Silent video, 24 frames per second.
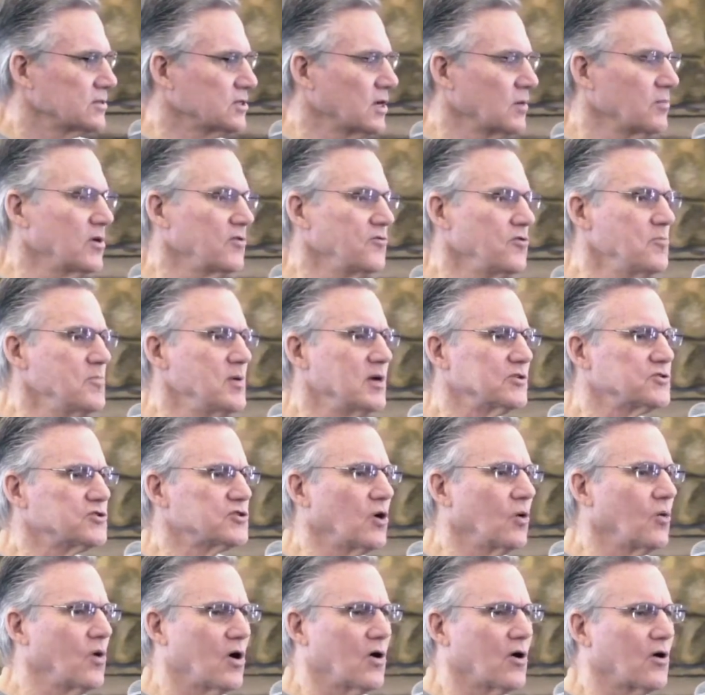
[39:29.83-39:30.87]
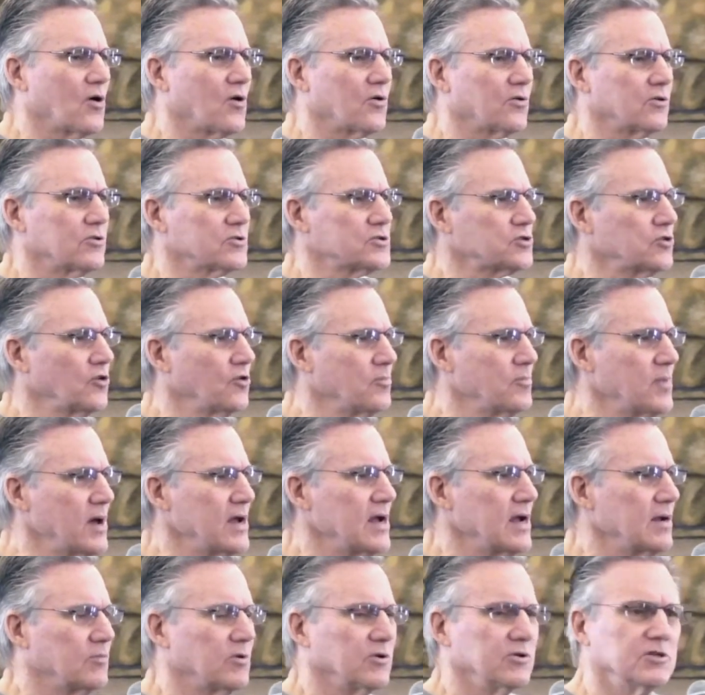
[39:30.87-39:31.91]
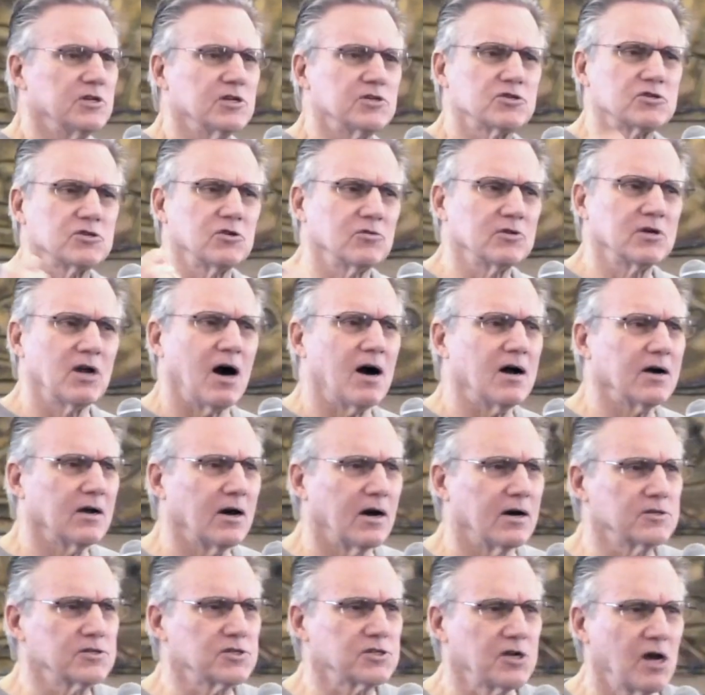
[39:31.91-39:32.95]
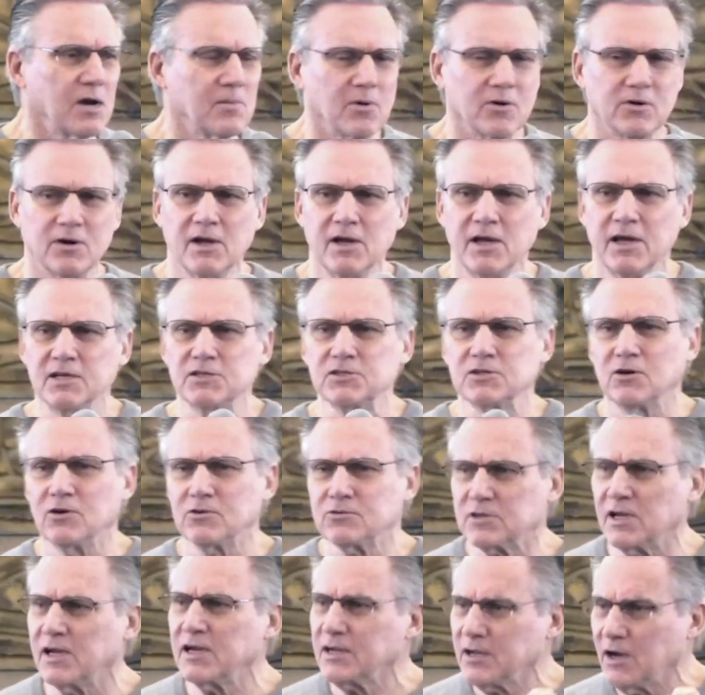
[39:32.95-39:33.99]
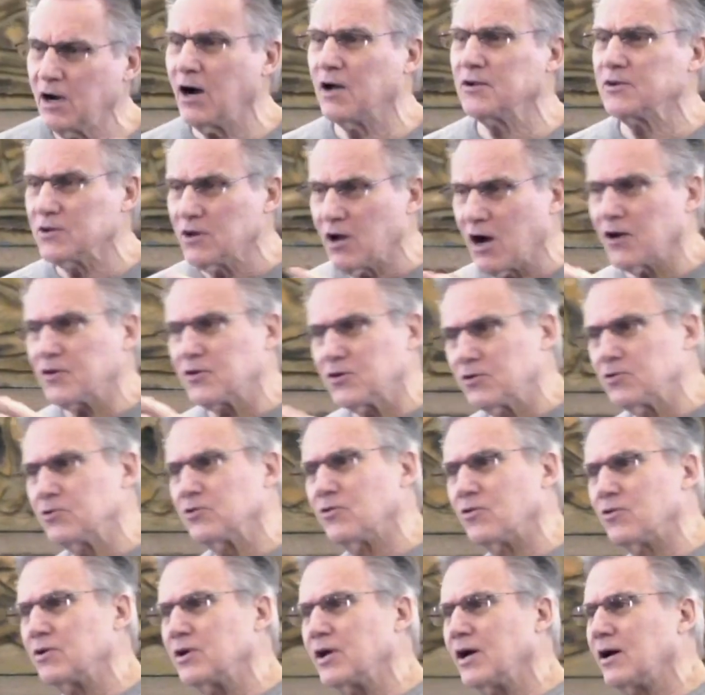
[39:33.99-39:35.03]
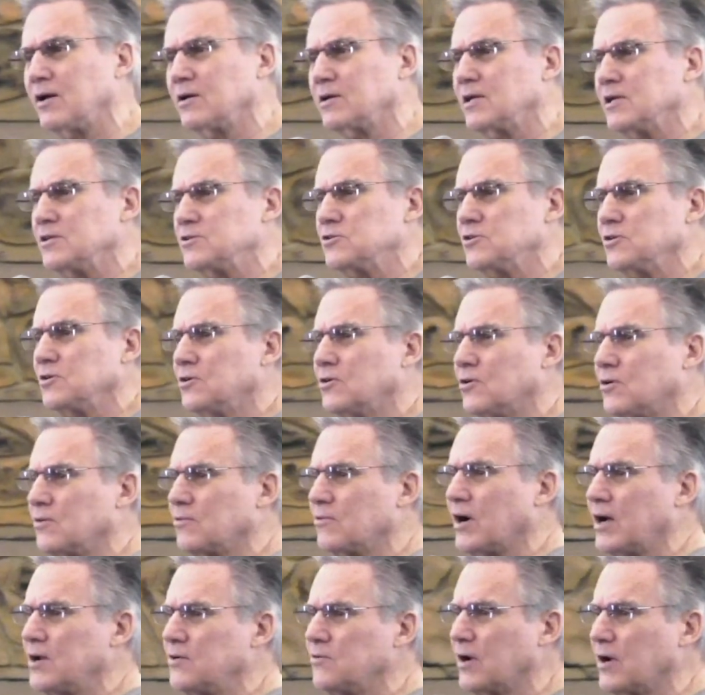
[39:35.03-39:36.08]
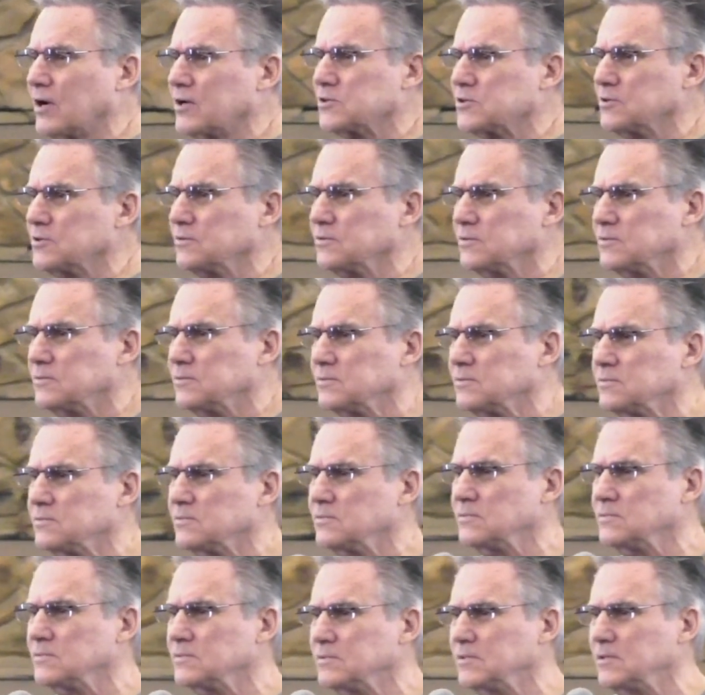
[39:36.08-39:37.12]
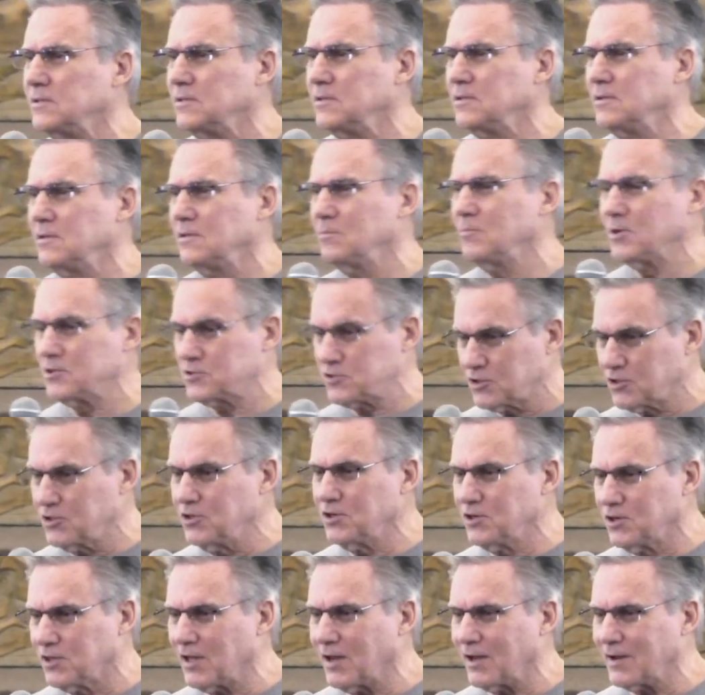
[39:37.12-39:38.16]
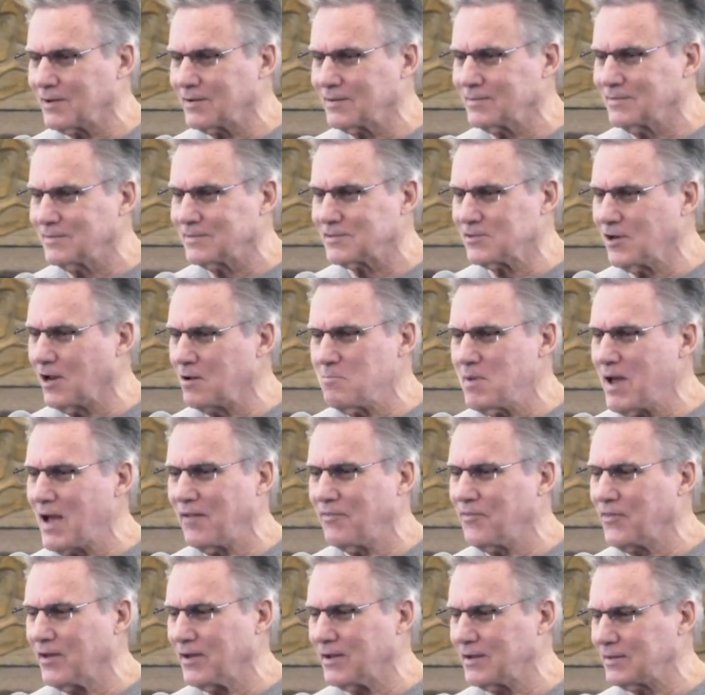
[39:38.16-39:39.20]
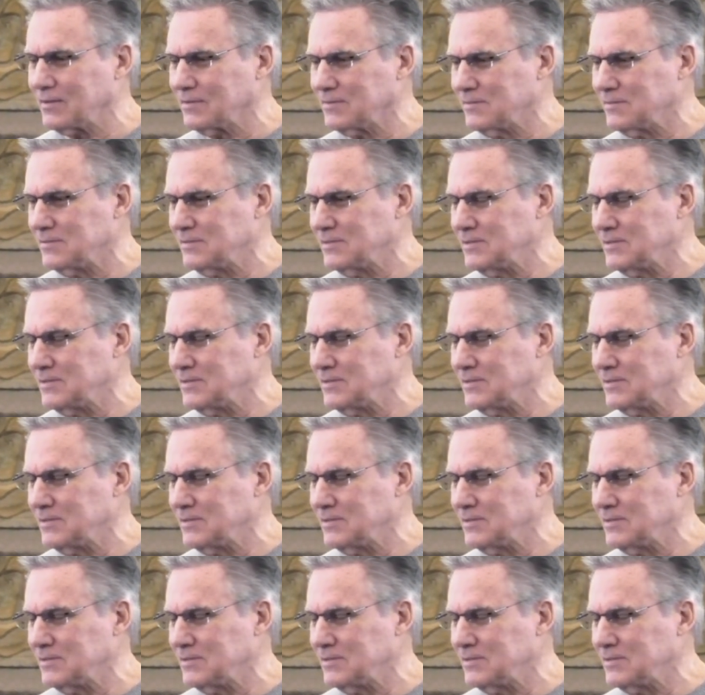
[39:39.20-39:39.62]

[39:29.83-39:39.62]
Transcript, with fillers: Some of you have been so hurt or so maimed or you're just so doggone stubborn, it's going to take God to knock your door down to get you going the right direction. But it's a good thing, it's not a bad thing.